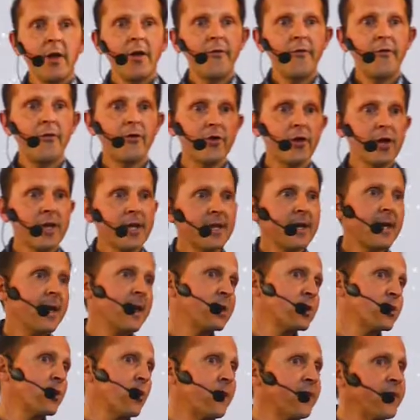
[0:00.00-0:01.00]
for a
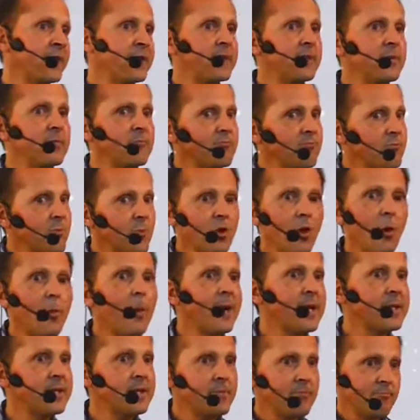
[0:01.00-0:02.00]
catastrophic
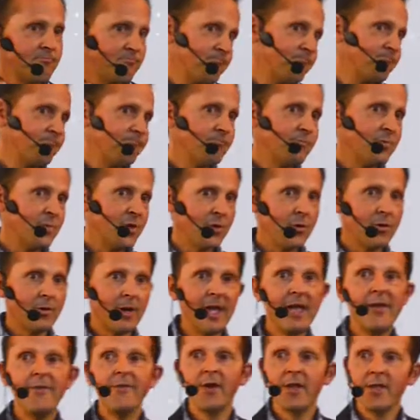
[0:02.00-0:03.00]
global you know,
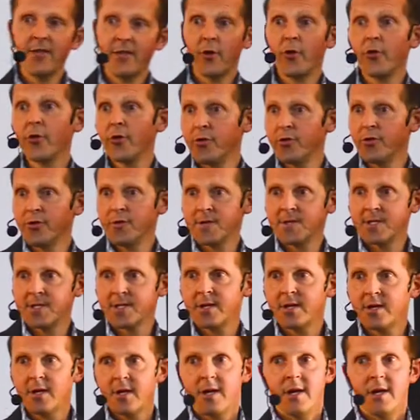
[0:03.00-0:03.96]
event on Earth.